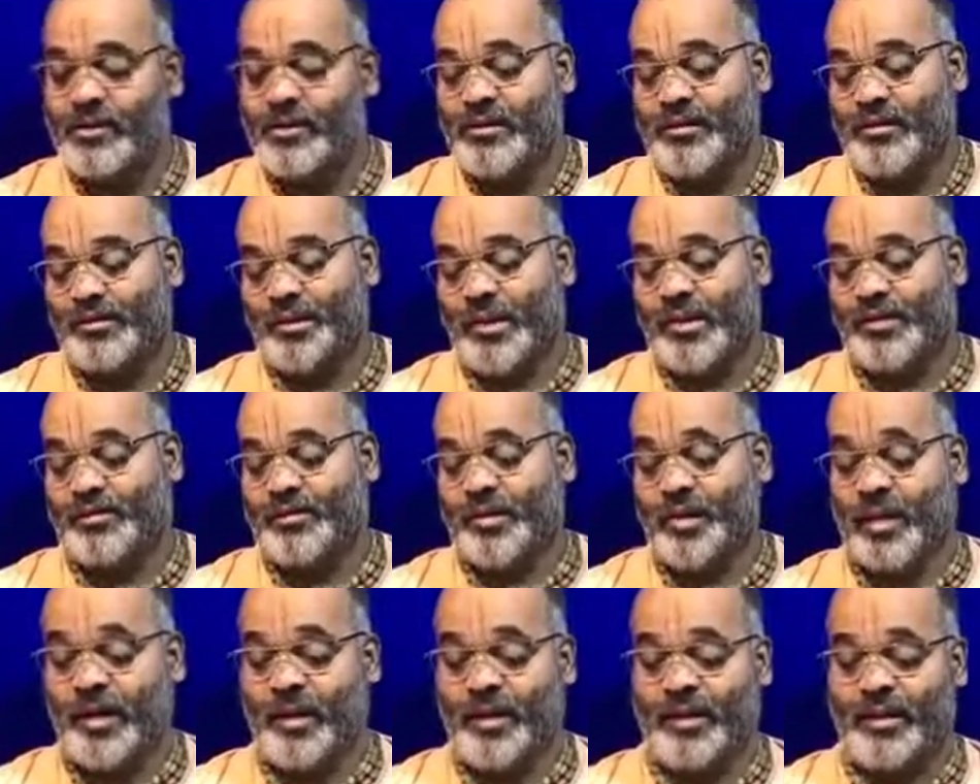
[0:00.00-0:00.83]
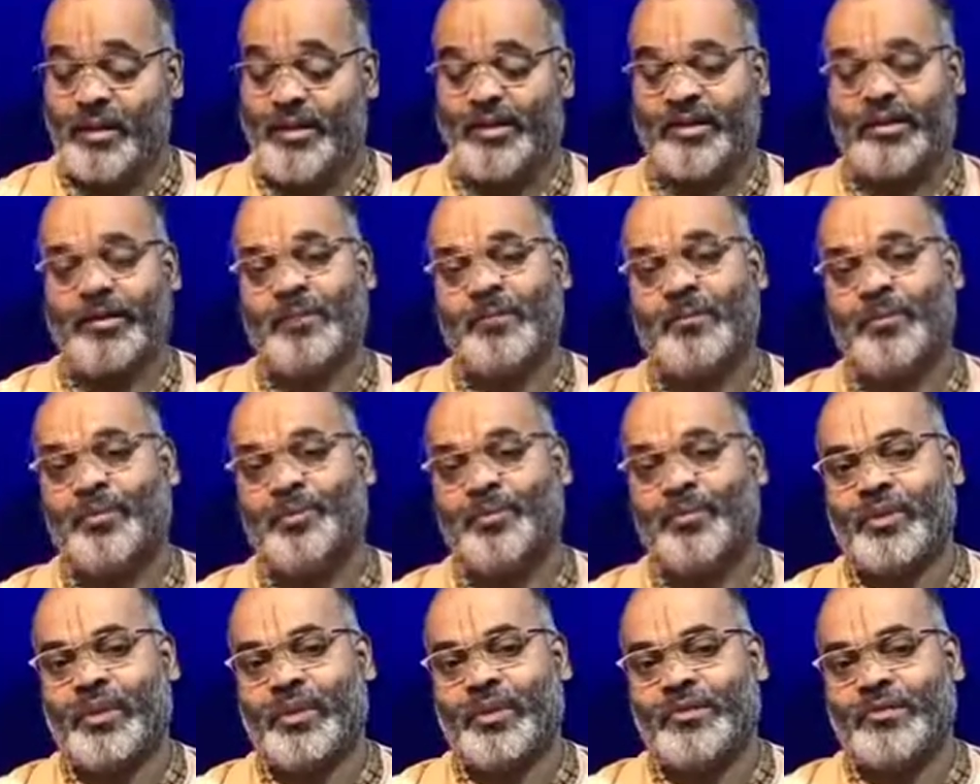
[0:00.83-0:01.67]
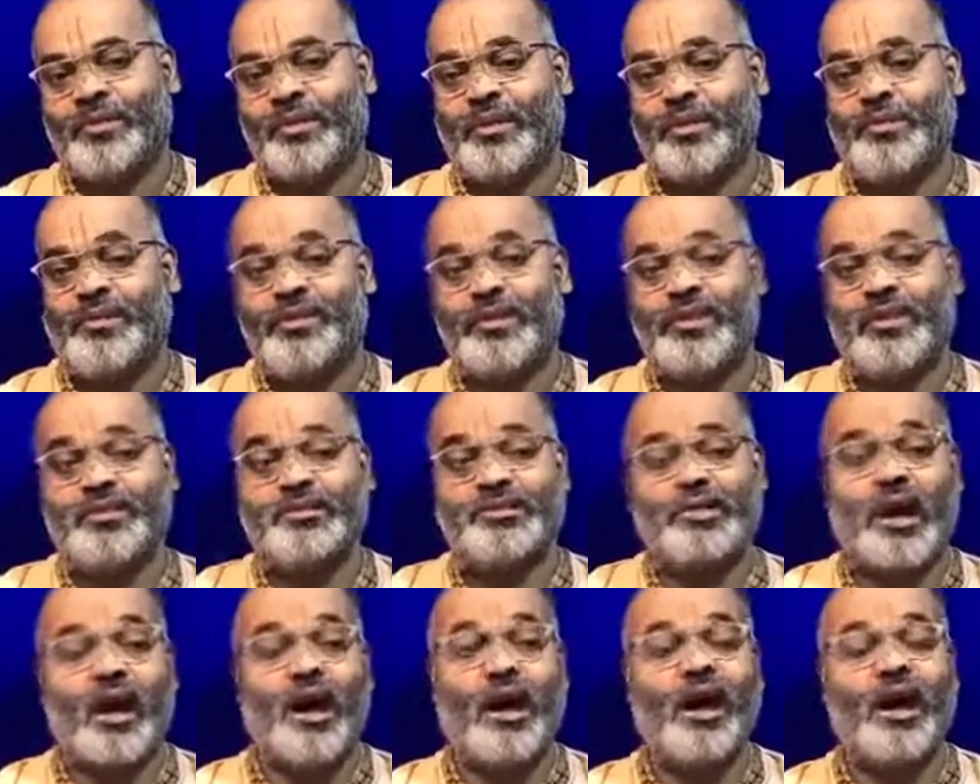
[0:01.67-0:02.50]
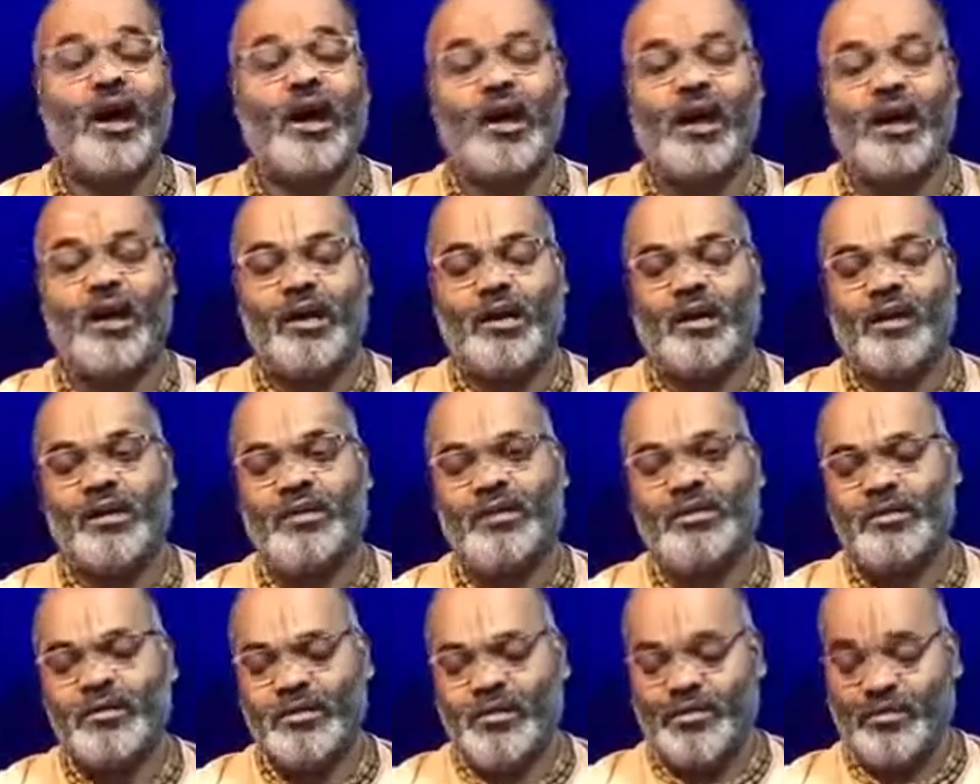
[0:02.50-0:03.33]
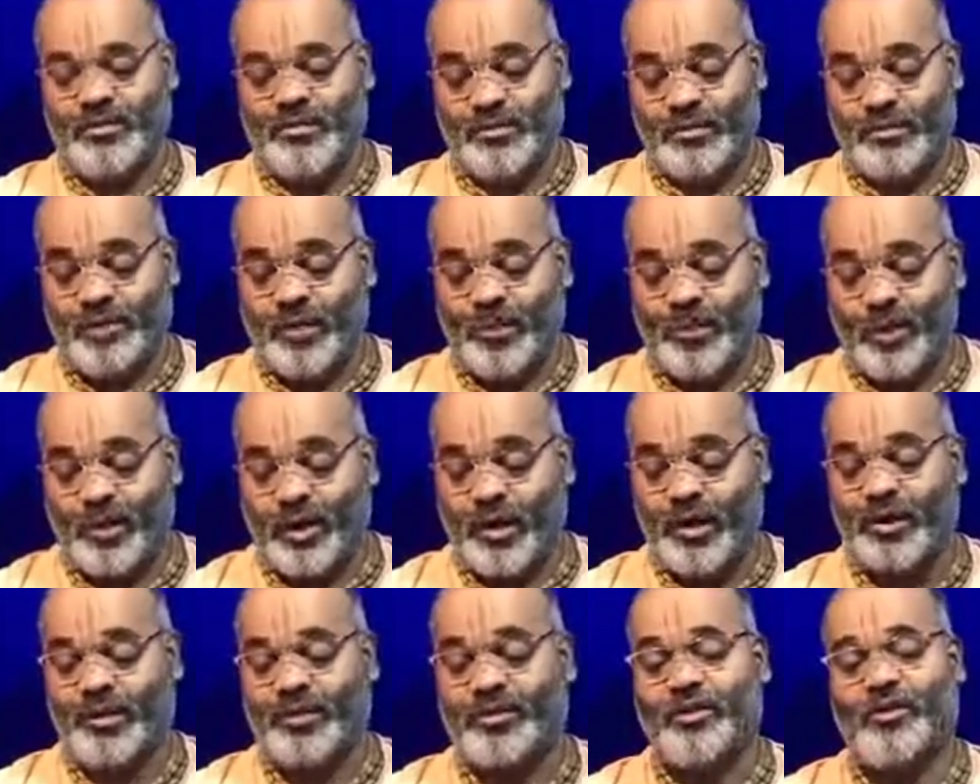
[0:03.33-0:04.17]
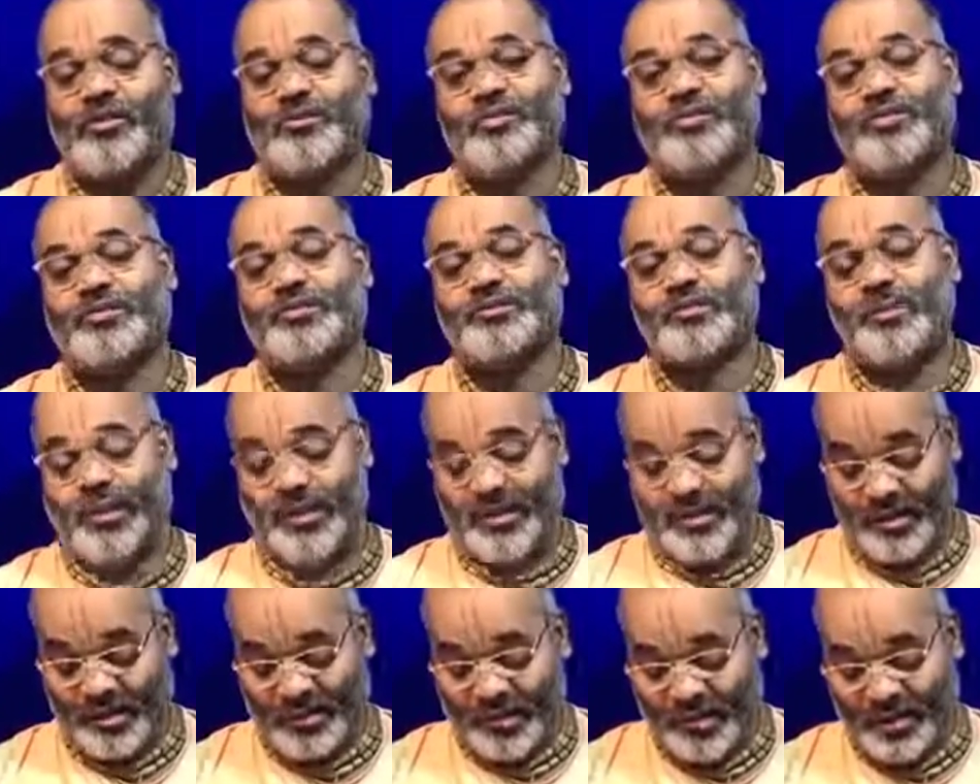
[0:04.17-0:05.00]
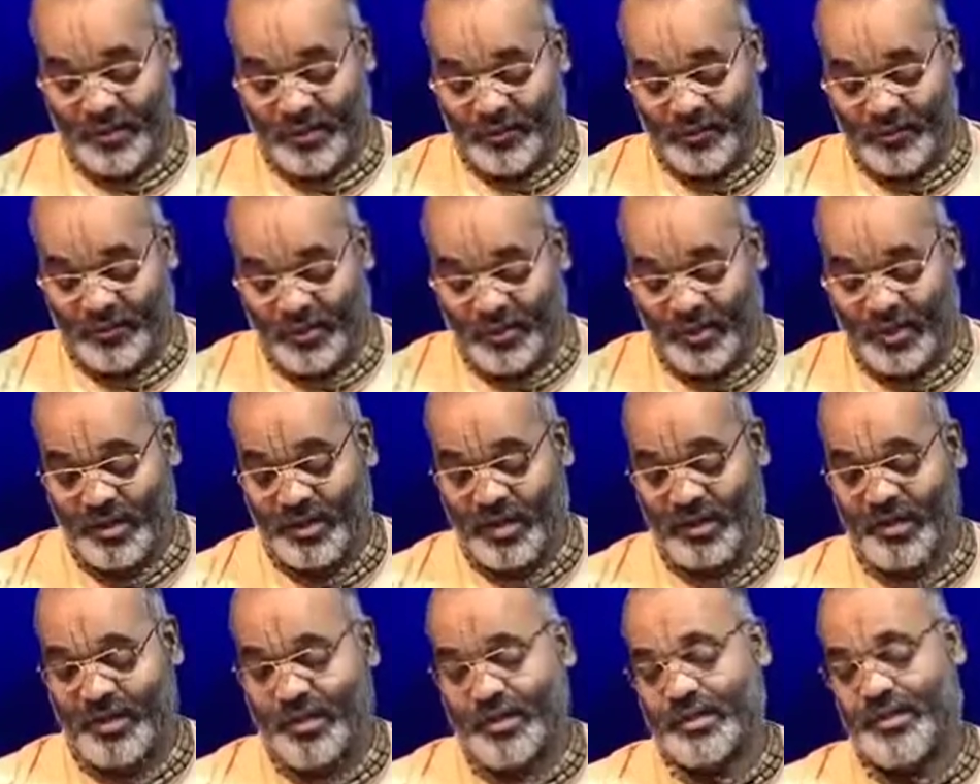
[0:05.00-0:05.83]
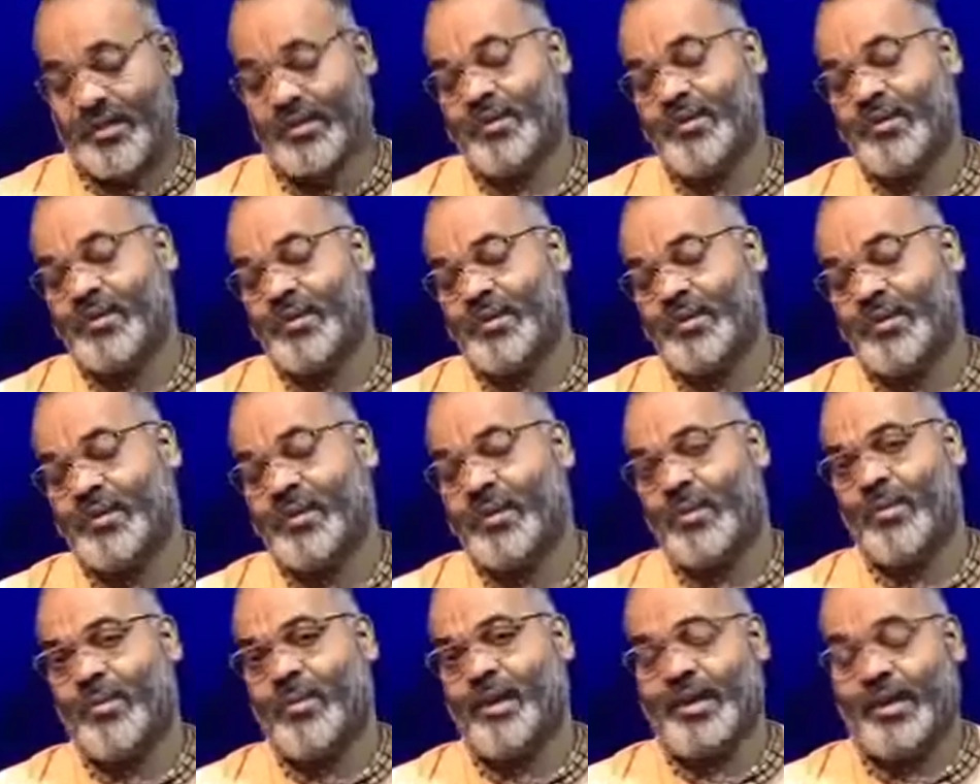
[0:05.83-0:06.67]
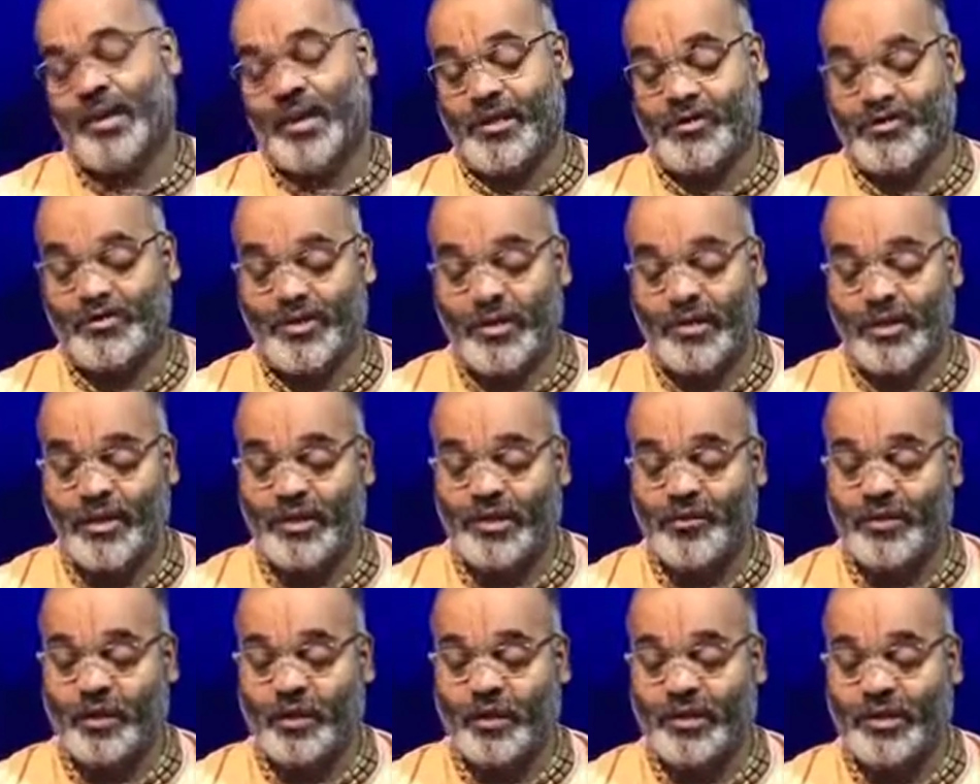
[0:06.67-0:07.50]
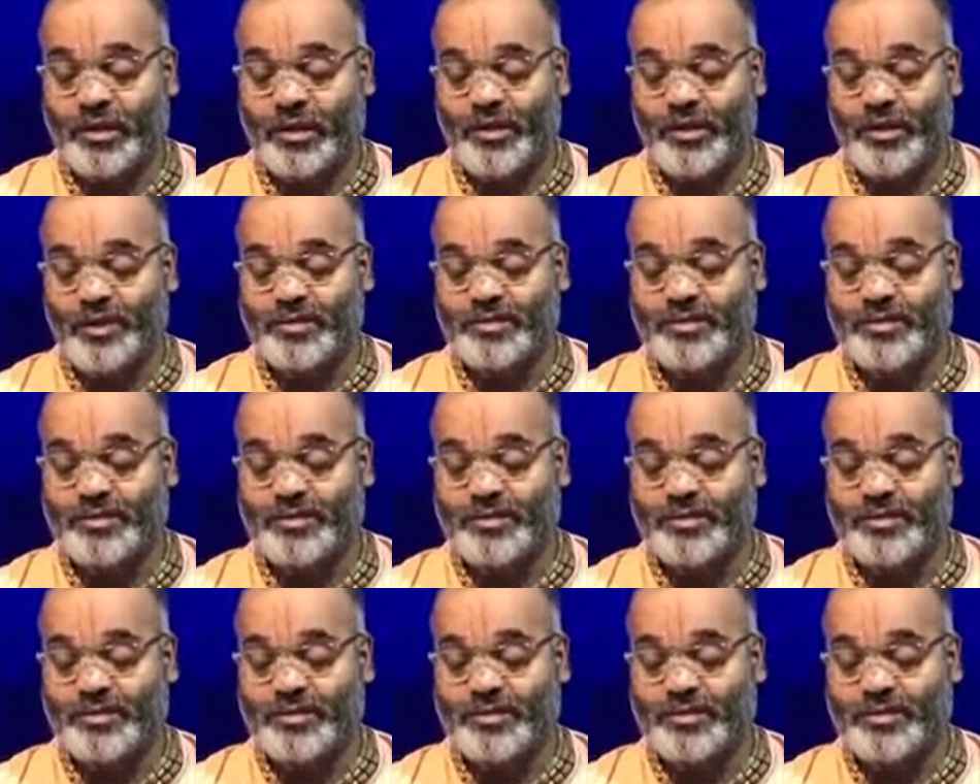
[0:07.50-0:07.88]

they think that these are the product of this material world. But actually, what it is